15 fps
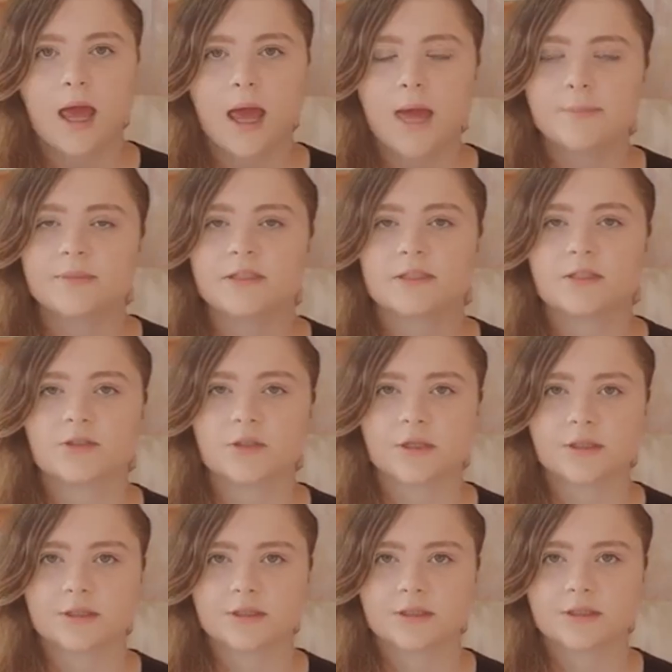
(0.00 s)

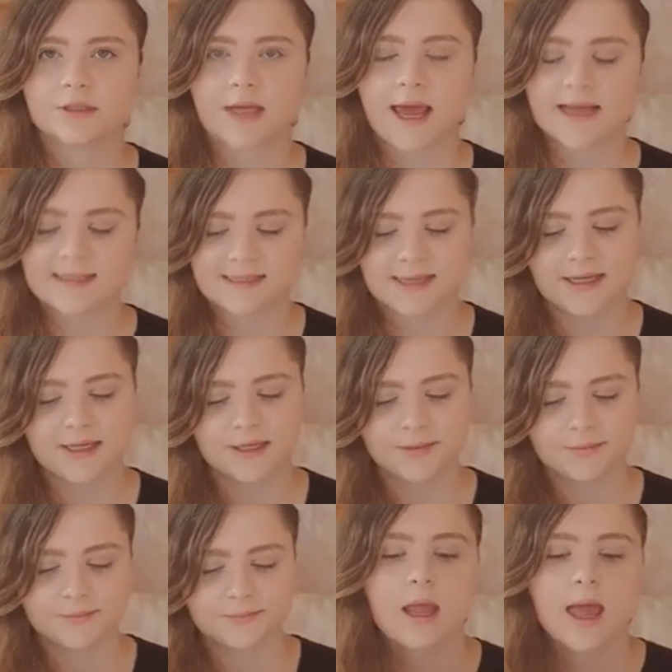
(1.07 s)
abstract essay.
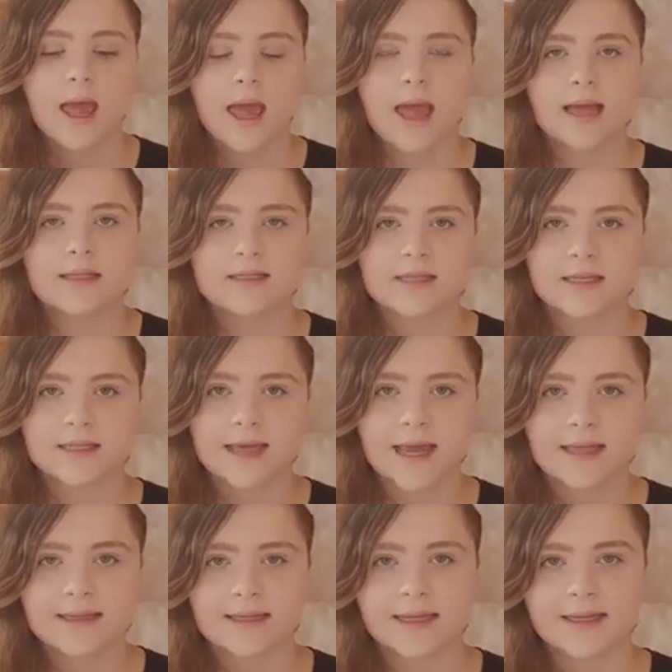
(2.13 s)
And
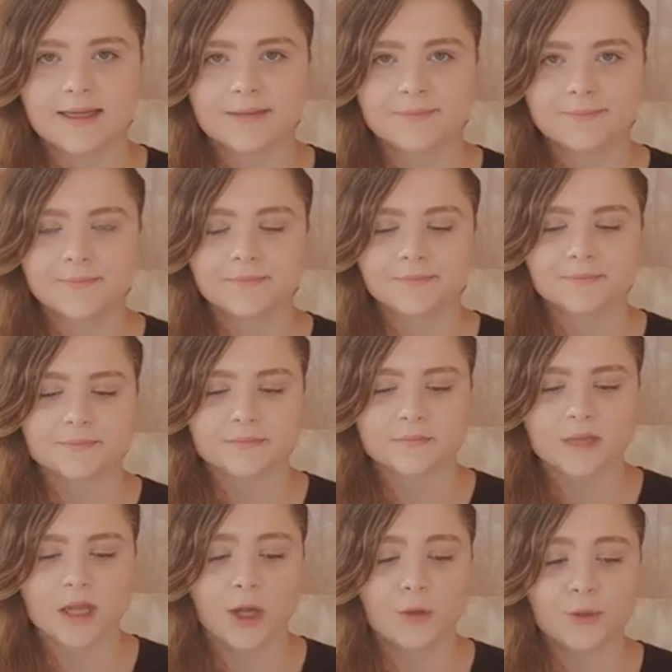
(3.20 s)
again, like
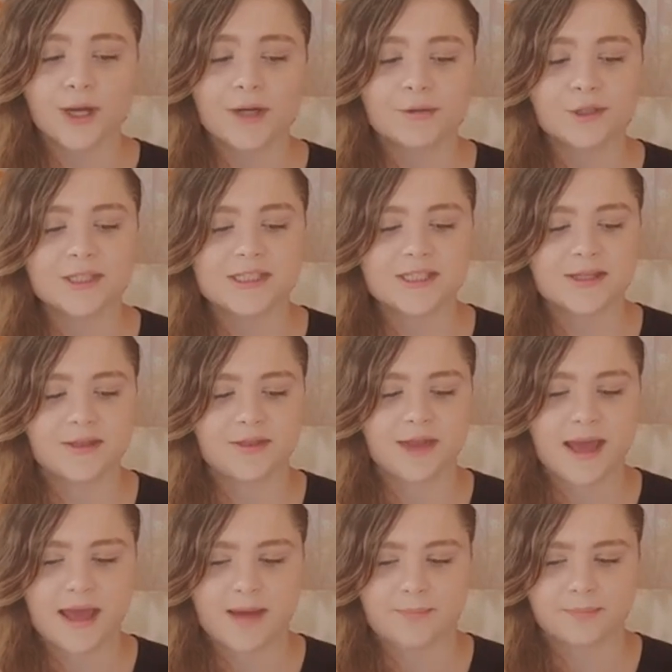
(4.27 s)
rereading
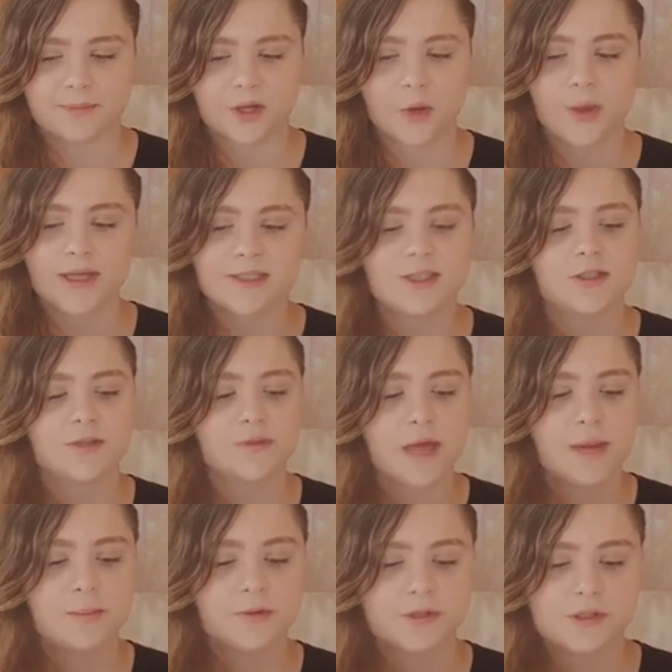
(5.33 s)
the question of
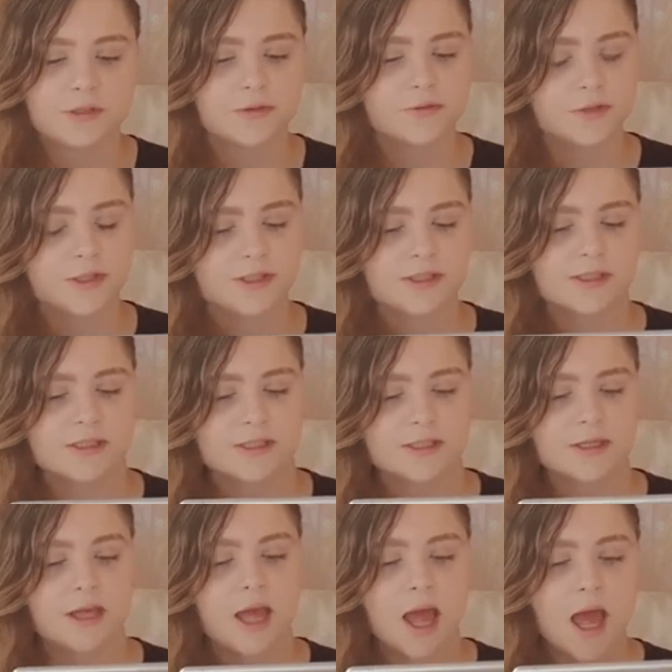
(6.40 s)
Emory
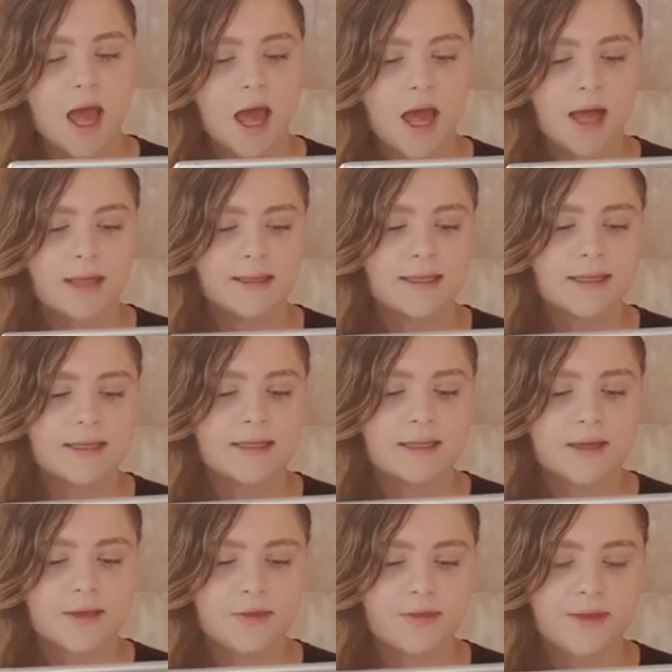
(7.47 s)
University,
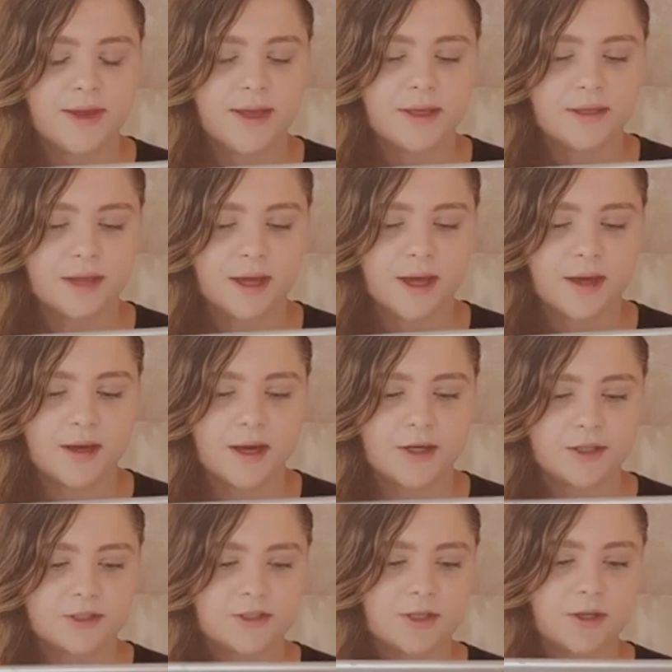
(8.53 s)
like they
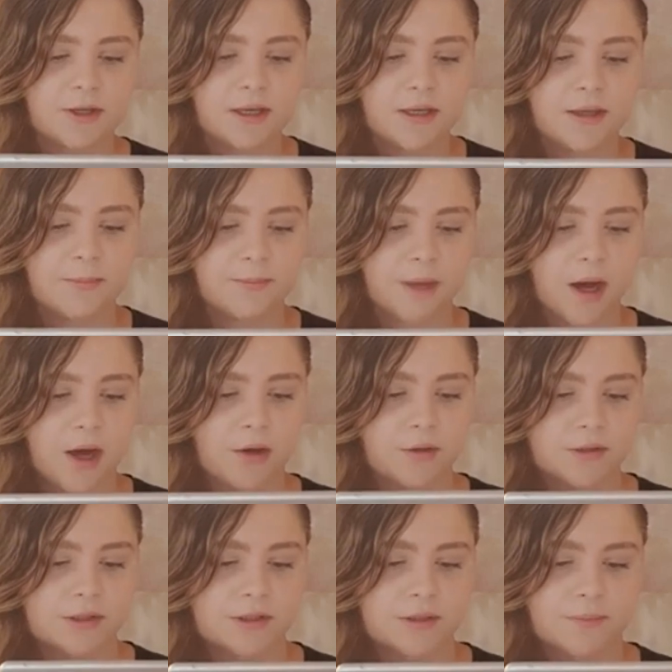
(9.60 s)
are talking about